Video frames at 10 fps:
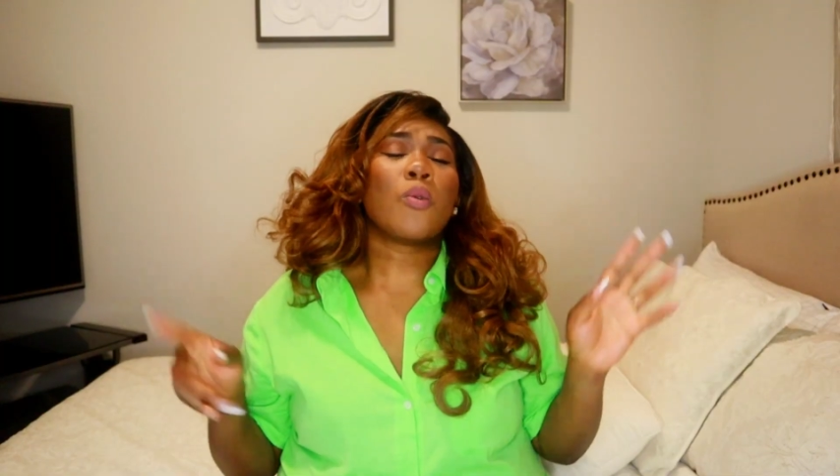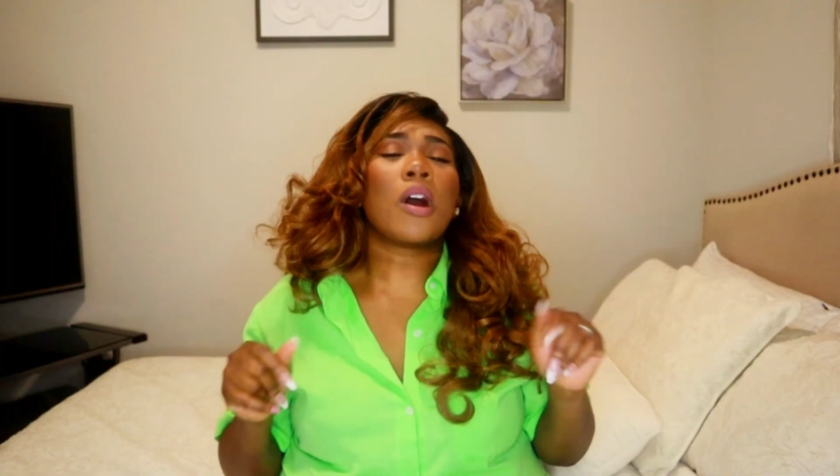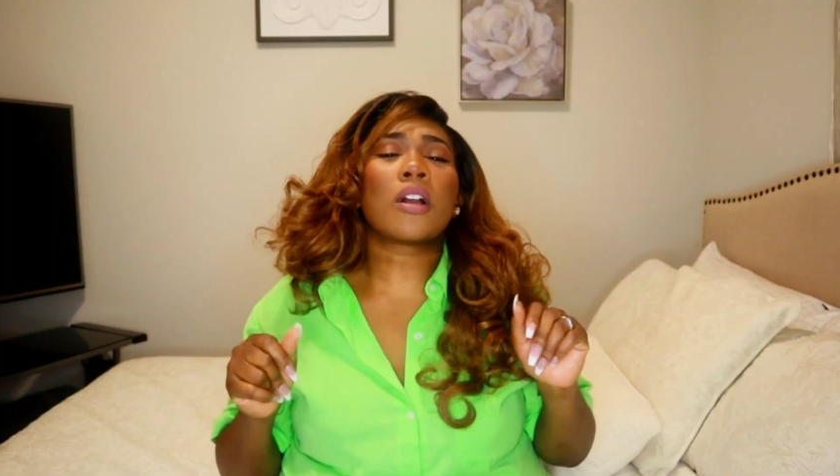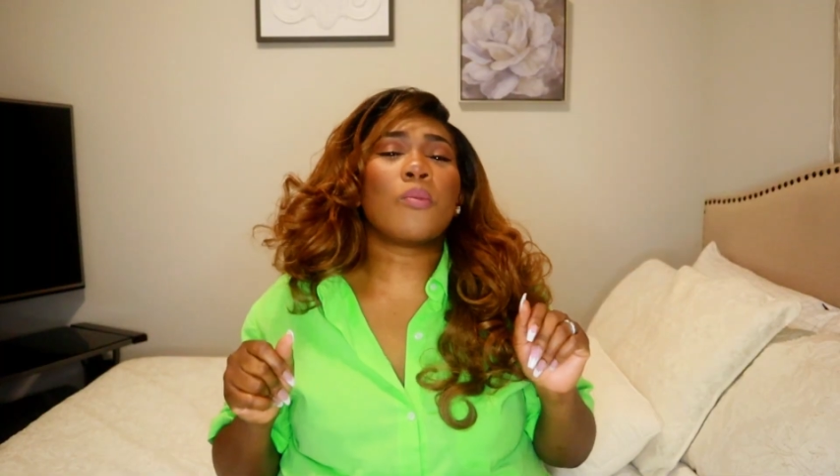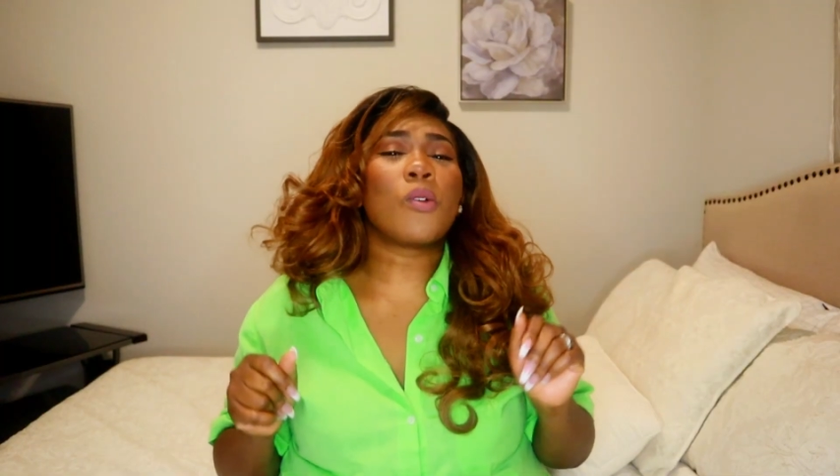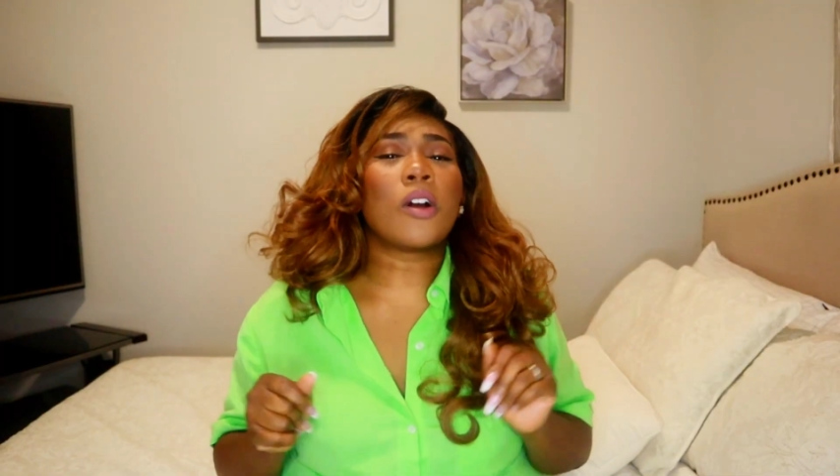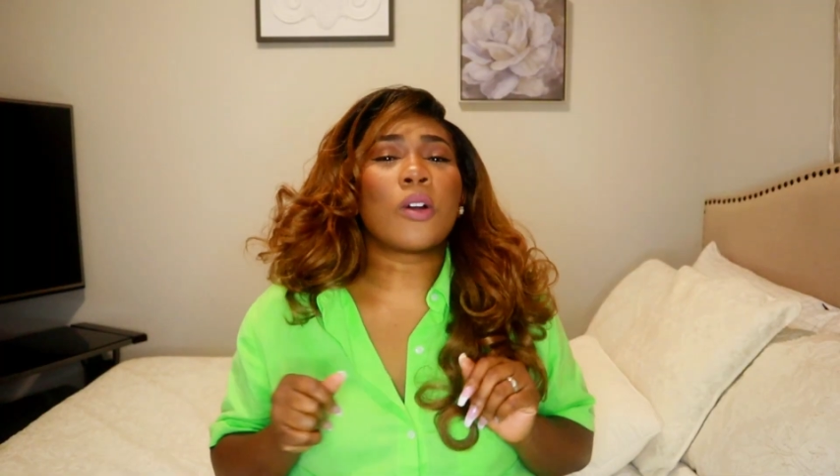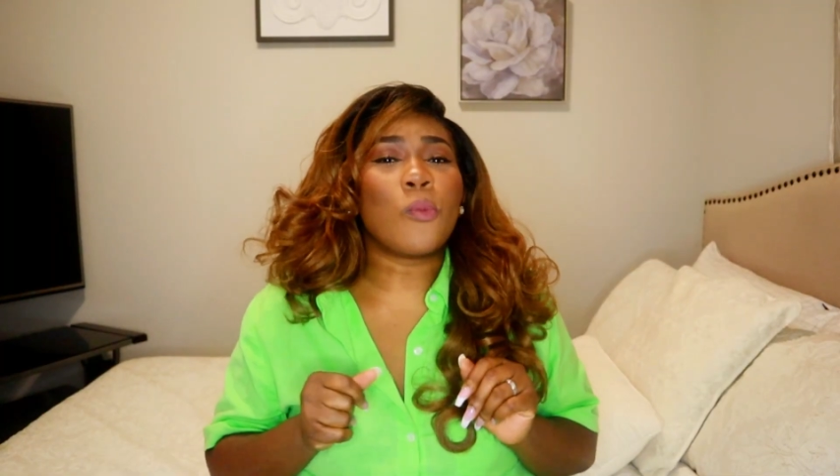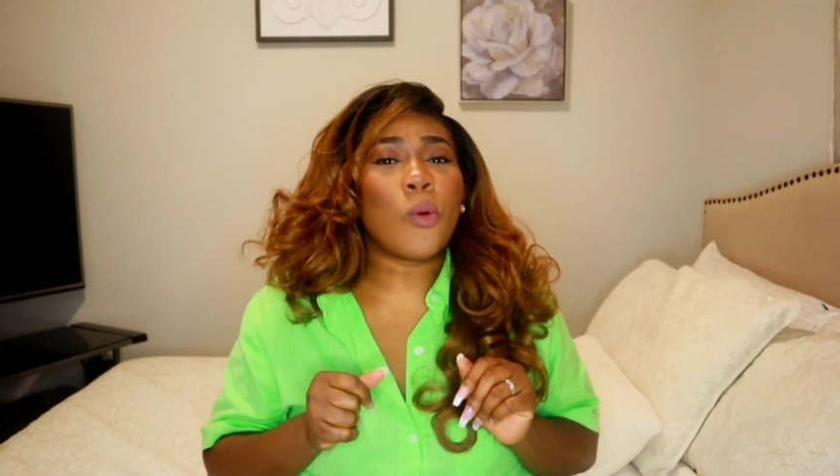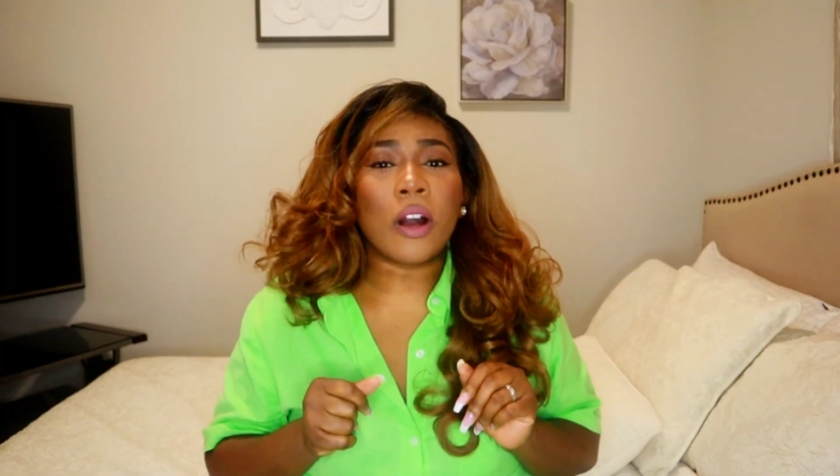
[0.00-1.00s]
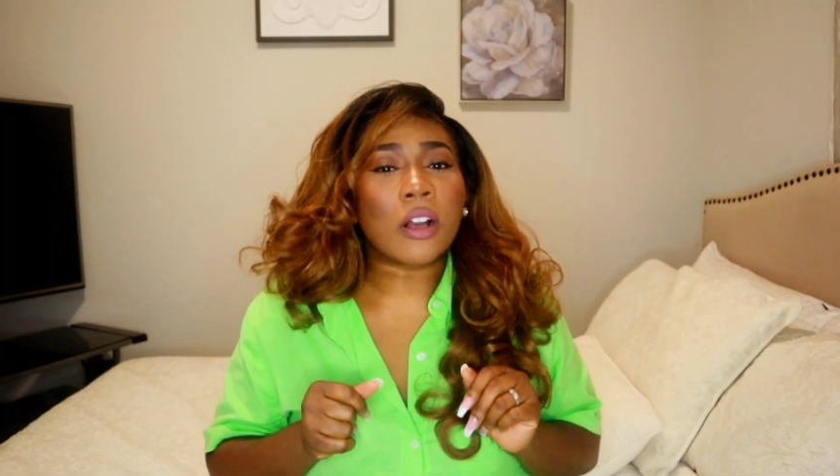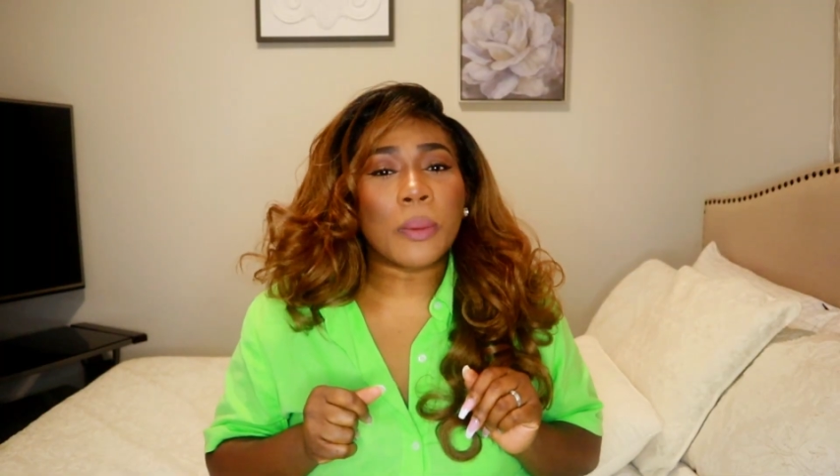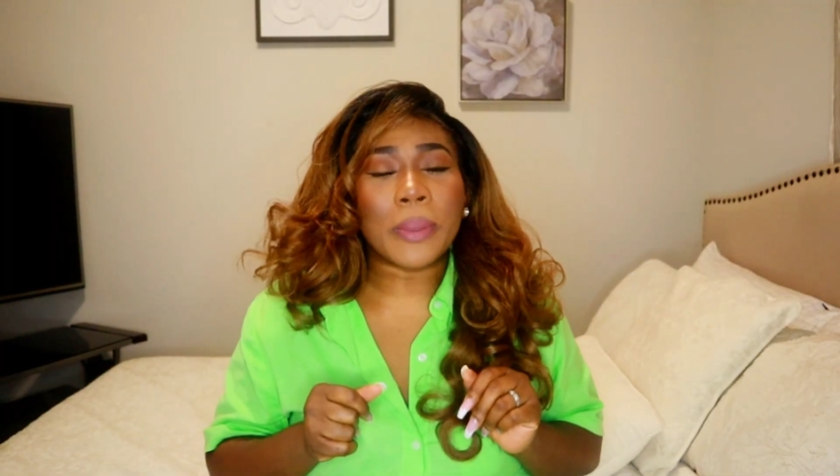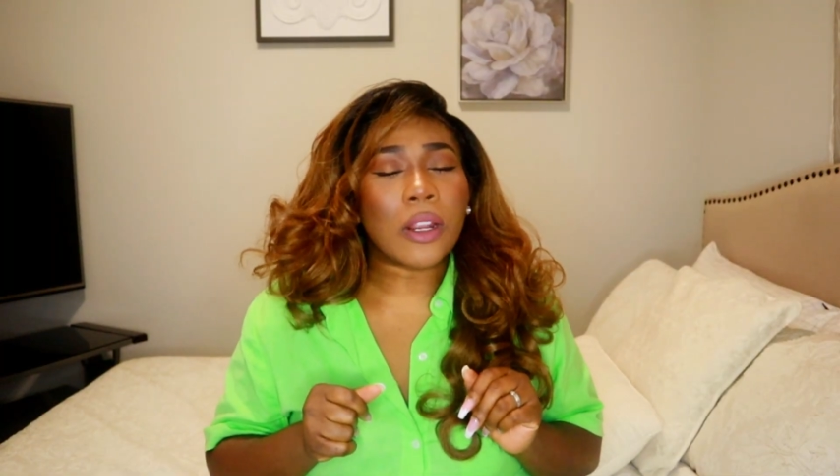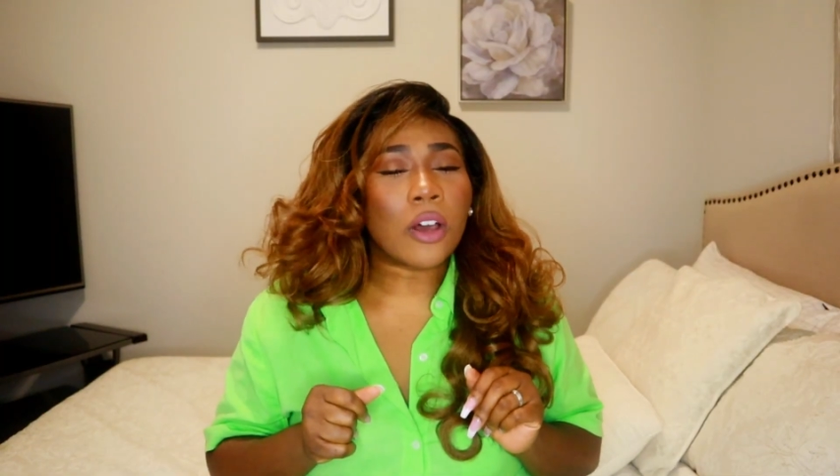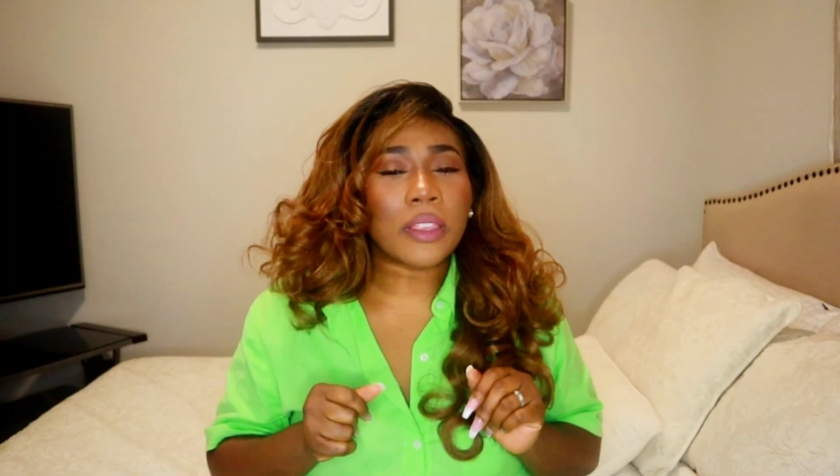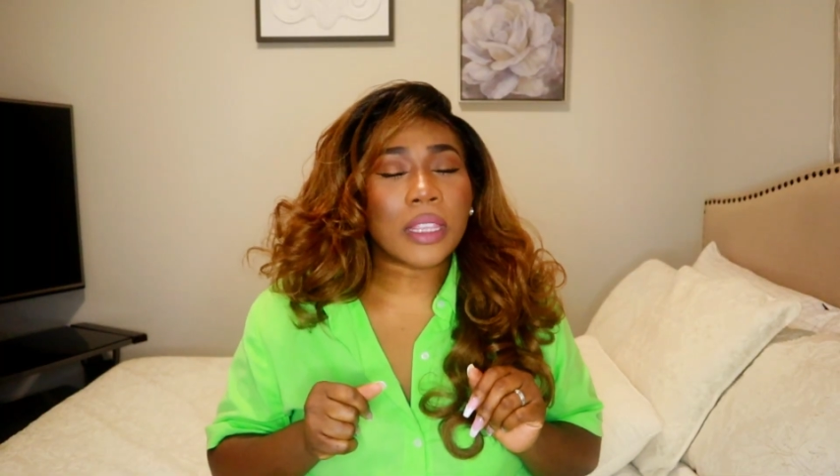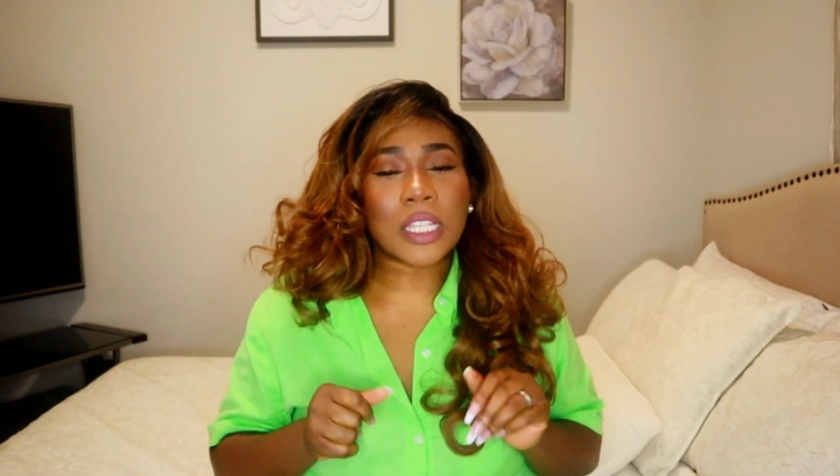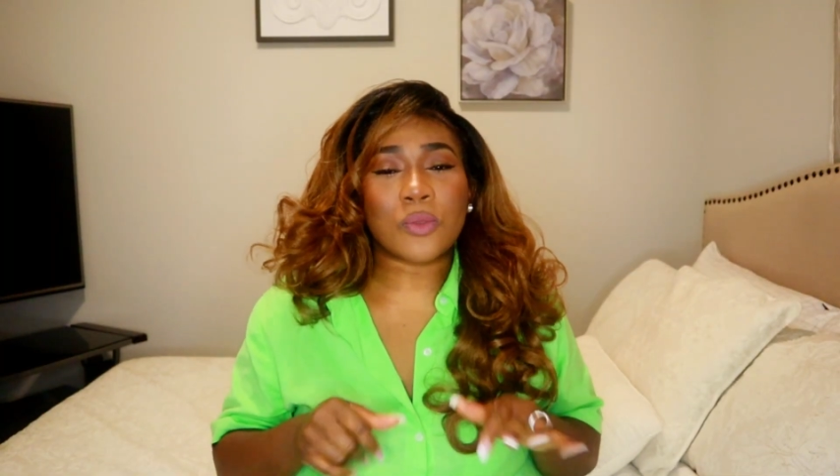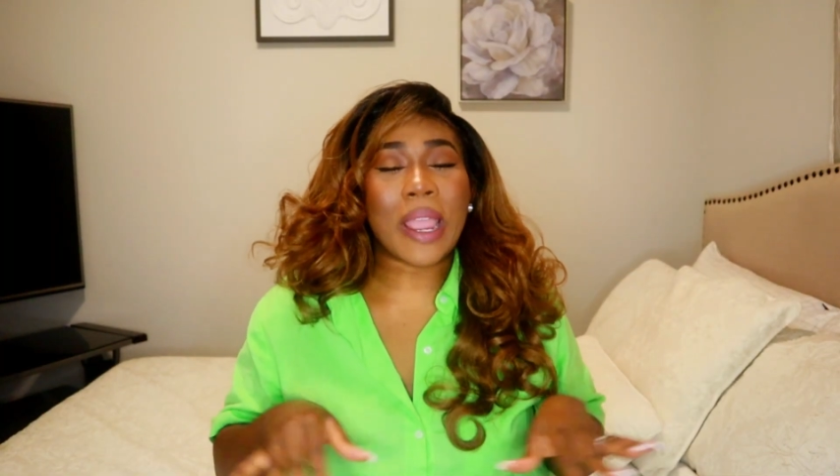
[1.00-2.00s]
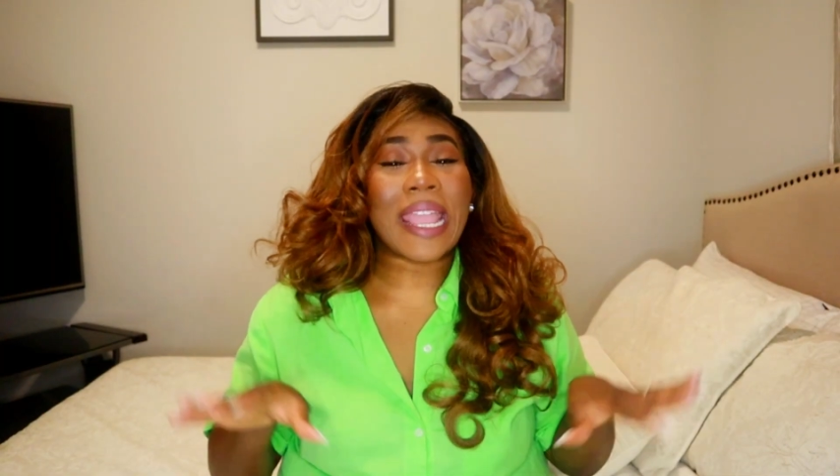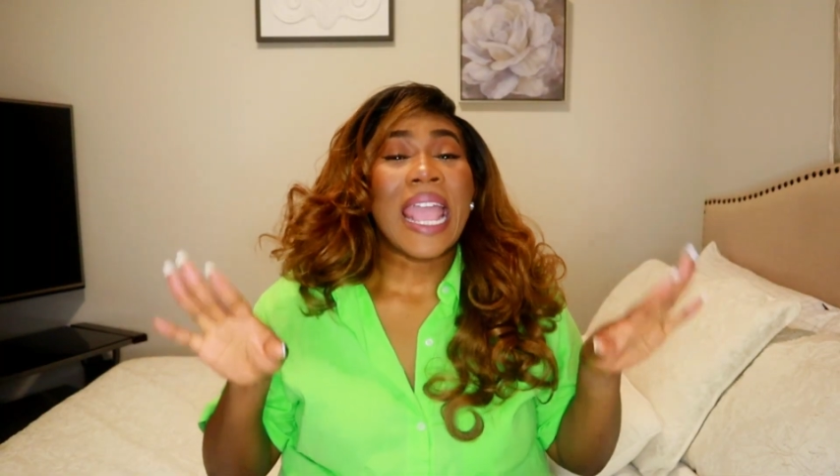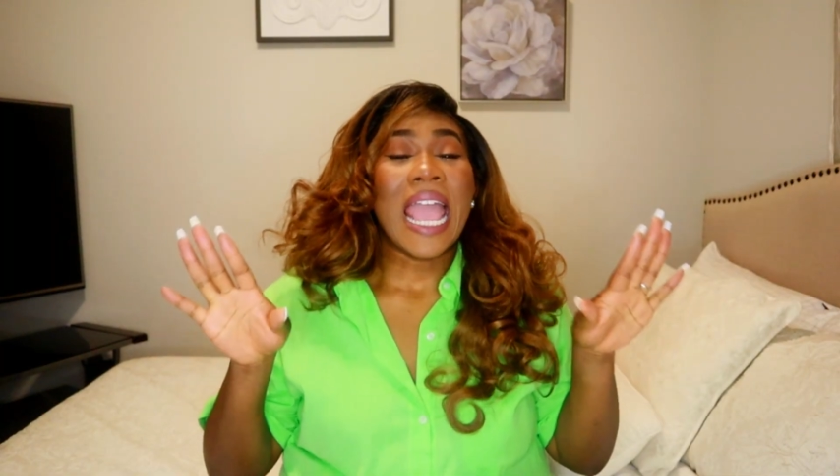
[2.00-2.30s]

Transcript: Welcome, welcome, welcome, and all the things, right?